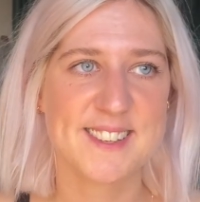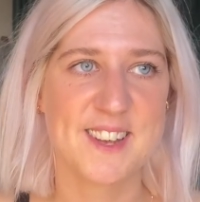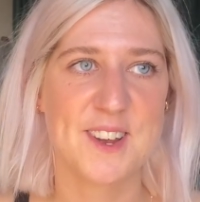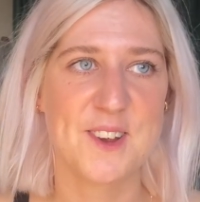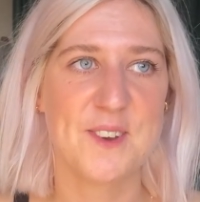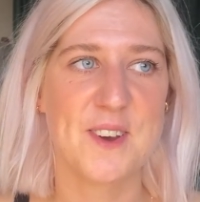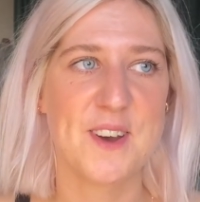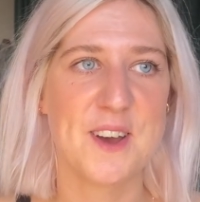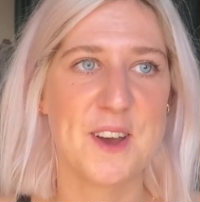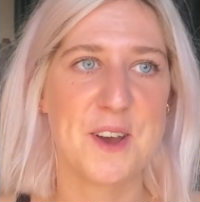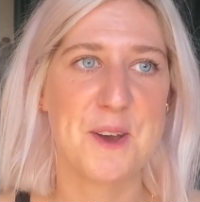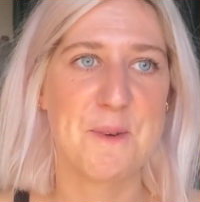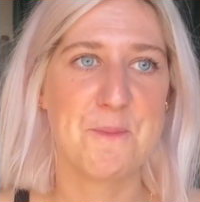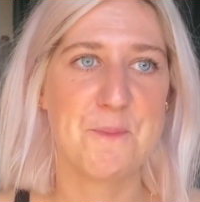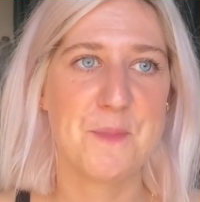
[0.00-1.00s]
So
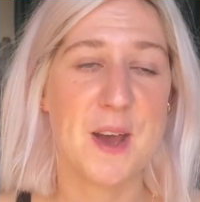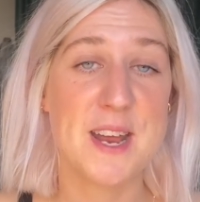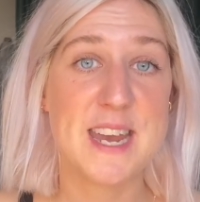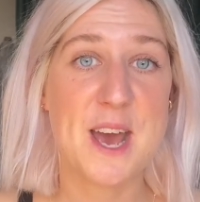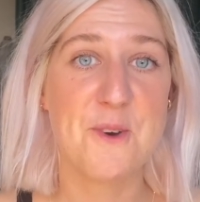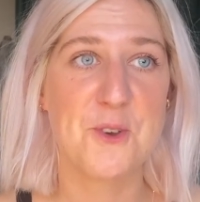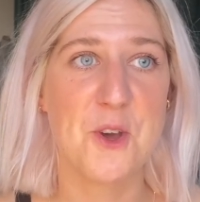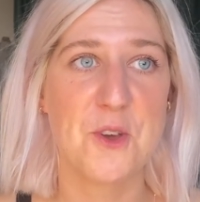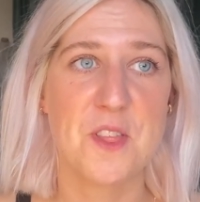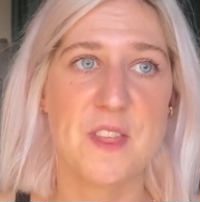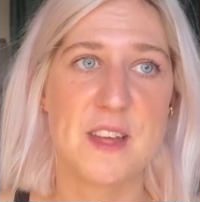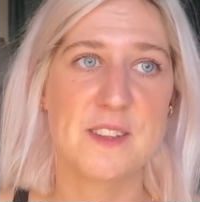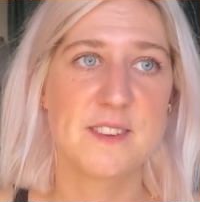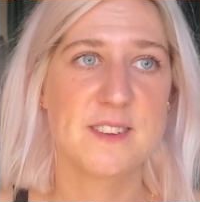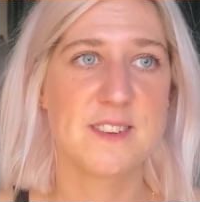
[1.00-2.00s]
I now know
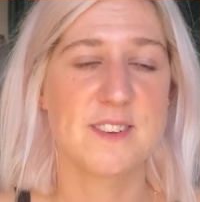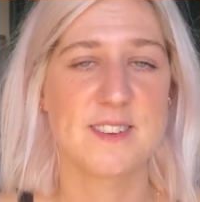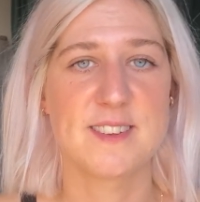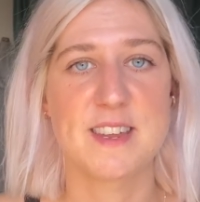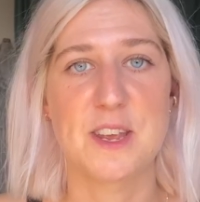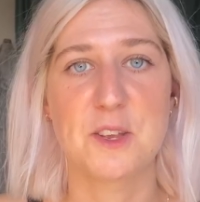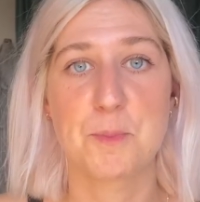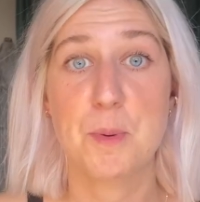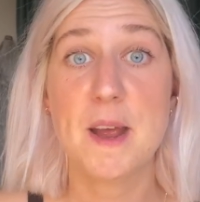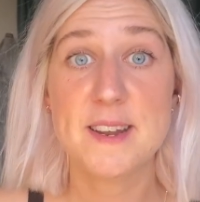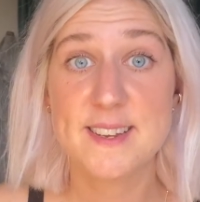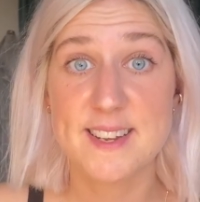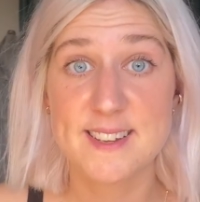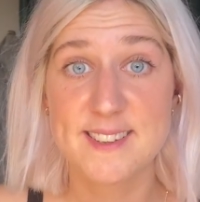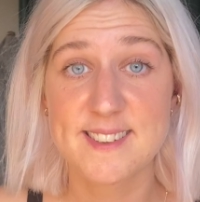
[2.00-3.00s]
that just takes
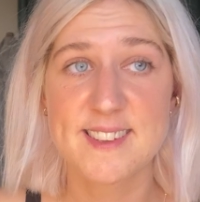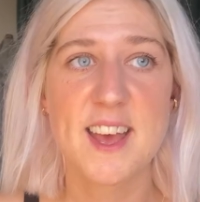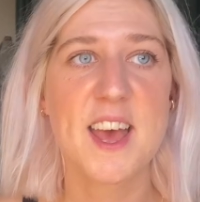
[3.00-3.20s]
practice